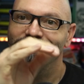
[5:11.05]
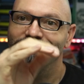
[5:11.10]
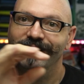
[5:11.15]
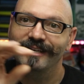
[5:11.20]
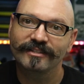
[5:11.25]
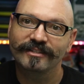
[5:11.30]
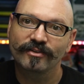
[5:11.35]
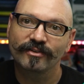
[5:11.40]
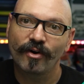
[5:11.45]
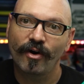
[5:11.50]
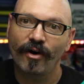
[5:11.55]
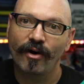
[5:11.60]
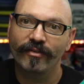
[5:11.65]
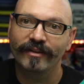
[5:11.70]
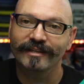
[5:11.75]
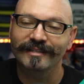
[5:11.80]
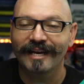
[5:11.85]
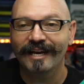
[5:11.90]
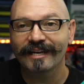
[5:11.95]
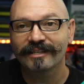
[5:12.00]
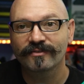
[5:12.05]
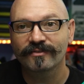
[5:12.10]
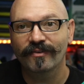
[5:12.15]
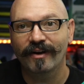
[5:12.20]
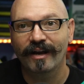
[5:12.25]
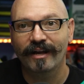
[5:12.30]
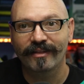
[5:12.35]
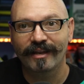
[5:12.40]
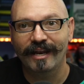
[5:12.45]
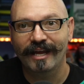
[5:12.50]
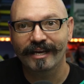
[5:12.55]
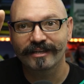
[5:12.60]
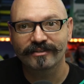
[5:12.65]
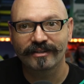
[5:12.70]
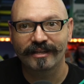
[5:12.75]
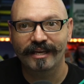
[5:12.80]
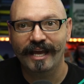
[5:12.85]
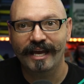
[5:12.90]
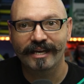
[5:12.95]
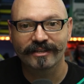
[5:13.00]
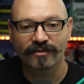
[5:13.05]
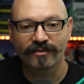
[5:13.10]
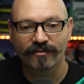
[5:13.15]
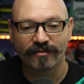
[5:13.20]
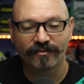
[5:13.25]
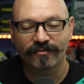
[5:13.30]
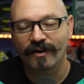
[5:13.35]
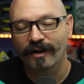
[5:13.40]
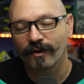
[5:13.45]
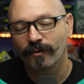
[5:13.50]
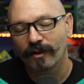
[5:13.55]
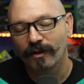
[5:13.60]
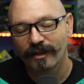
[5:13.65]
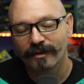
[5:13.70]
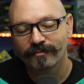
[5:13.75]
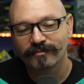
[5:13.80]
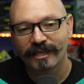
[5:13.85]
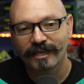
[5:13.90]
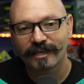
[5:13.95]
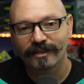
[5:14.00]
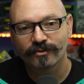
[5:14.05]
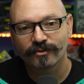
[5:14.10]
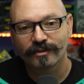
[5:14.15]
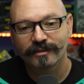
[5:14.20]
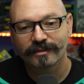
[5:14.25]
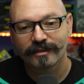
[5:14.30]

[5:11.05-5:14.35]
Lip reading: Let's call the task file that actually has all the firewall update entries.